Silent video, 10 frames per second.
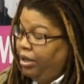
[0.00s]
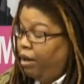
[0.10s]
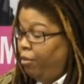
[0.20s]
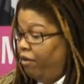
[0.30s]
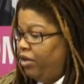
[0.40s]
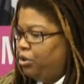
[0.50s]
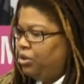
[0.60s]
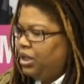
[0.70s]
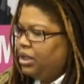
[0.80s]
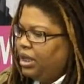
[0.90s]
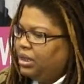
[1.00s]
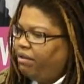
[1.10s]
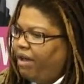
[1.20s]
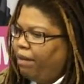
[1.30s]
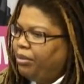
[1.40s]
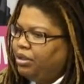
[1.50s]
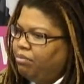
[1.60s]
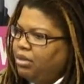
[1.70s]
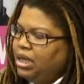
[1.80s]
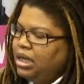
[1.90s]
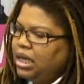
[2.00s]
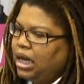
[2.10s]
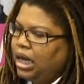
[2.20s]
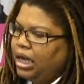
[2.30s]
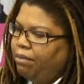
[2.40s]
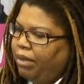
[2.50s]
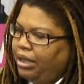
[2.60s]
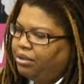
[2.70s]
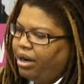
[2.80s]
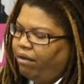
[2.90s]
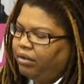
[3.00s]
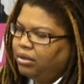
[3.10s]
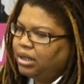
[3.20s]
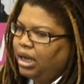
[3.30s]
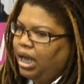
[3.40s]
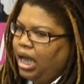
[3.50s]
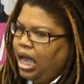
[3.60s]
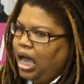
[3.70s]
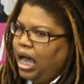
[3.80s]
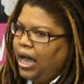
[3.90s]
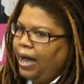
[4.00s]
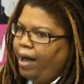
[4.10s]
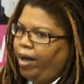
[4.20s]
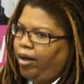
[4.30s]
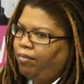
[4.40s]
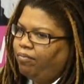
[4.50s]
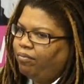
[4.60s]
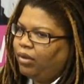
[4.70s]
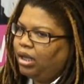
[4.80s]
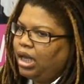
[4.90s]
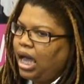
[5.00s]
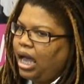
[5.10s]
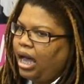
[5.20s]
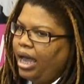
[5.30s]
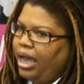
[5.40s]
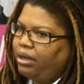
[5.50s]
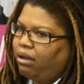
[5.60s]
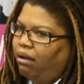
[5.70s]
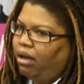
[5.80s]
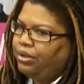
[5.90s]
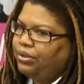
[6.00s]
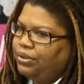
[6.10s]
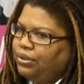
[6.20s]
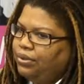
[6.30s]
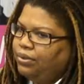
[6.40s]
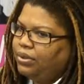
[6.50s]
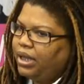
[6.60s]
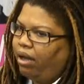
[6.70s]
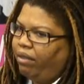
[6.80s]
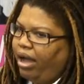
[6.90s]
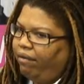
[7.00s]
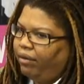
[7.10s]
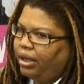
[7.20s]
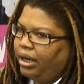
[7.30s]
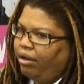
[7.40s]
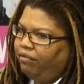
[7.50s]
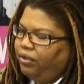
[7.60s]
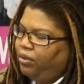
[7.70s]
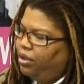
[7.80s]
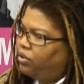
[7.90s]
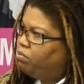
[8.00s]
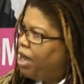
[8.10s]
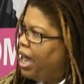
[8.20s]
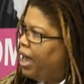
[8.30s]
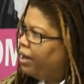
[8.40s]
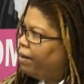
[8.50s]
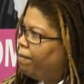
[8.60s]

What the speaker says: number of interesting things have happened to me in my travels. I had gone to South Africa a few years back.